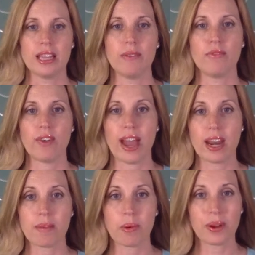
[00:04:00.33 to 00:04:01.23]

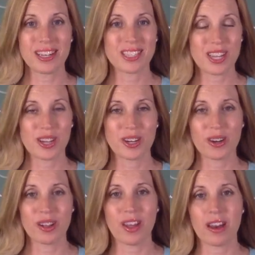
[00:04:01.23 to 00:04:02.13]
lymphatic points
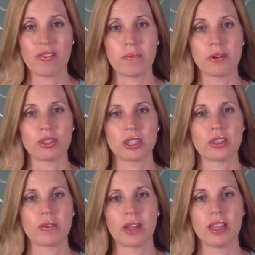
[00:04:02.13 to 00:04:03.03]
here, a lot of
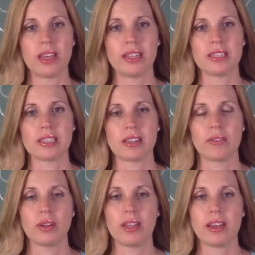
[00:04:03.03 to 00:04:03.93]
emotional release.
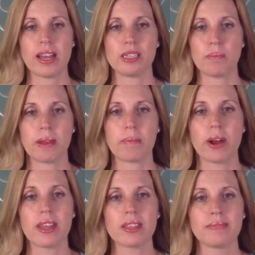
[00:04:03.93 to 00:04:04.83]
Really nice big
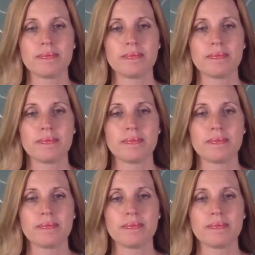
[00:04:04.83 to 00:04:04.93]
breath.